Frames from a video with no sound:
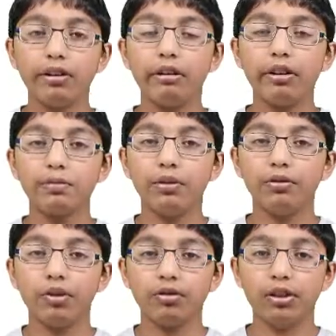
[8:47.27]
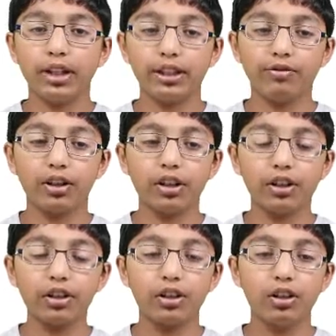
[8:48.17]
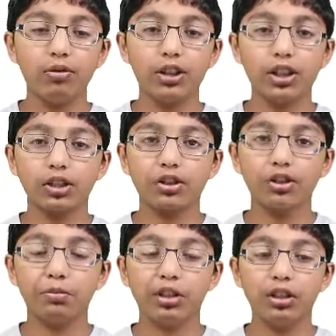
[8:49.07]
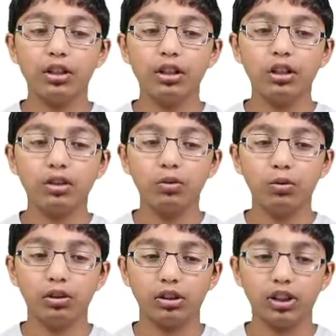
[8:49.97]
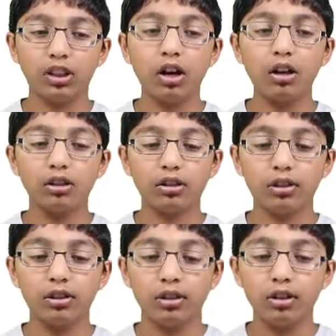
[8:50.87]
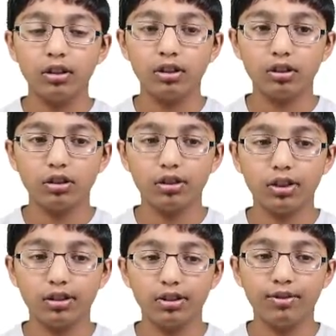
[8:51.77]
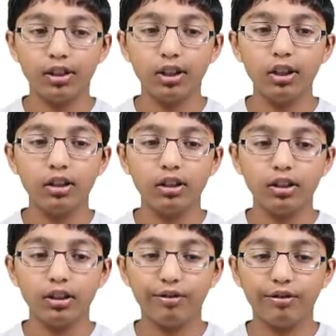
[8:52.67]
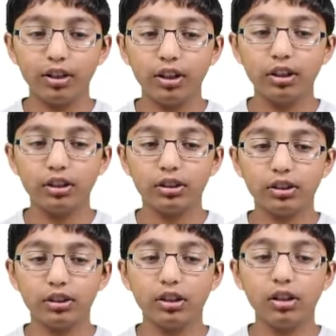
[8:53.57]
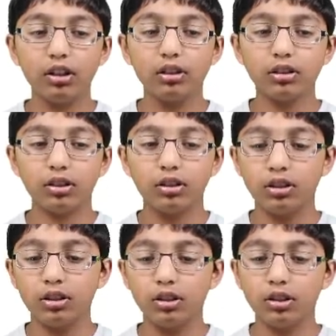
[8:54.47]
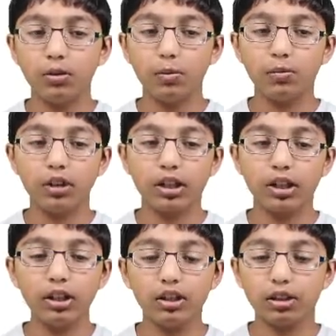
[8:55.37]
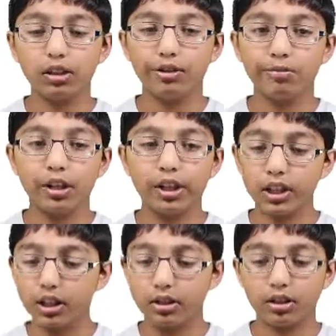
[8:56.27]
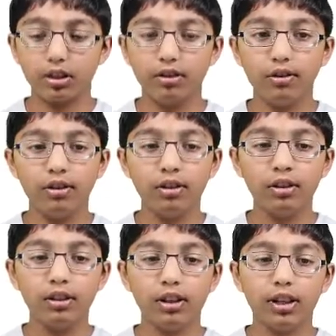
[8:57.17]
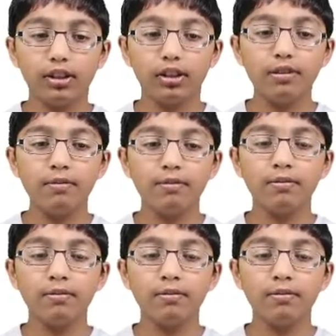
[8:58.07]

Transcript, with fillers: now let's move on to our next function It's just going to be called start so let's define it define start open brackets close brackets colon enter